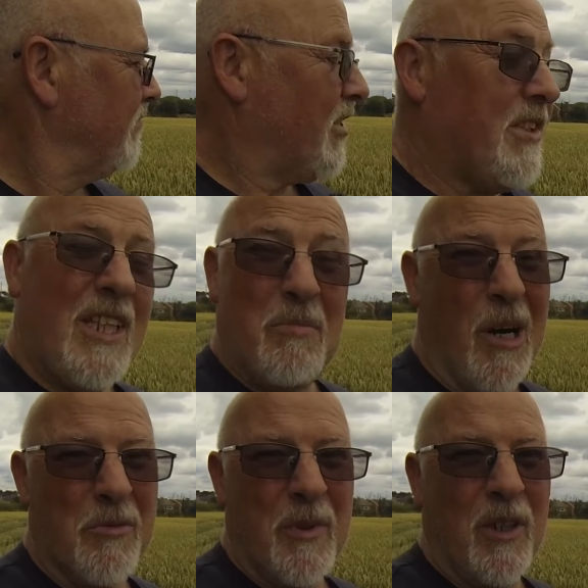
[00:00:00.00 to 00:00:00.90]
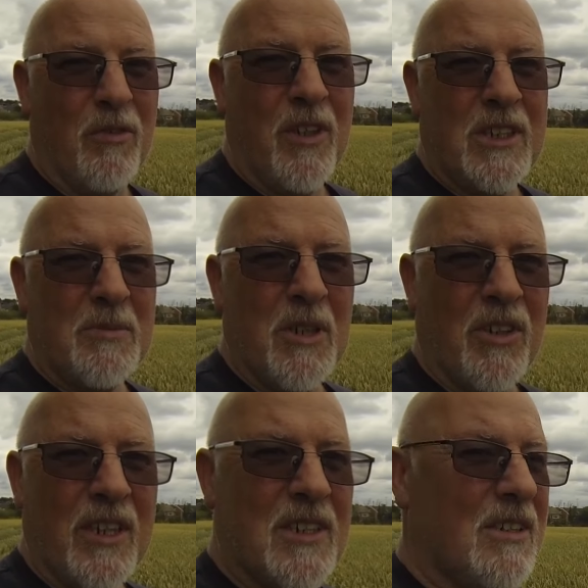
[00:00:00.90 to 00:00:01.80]
I think they'll both be lovely, to be
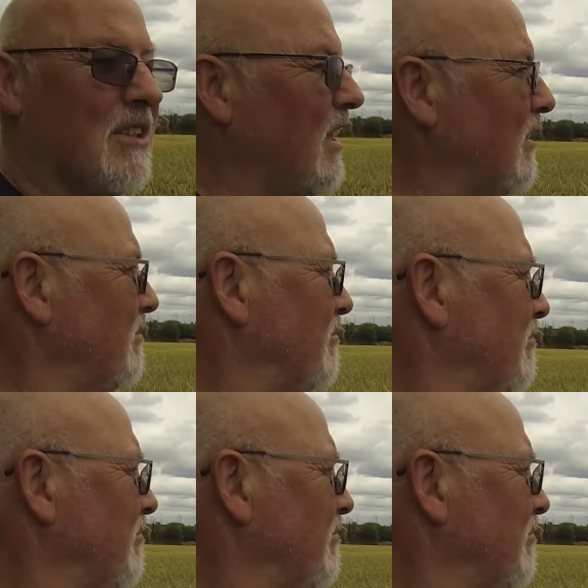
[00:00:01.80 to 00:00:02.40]
honest. So,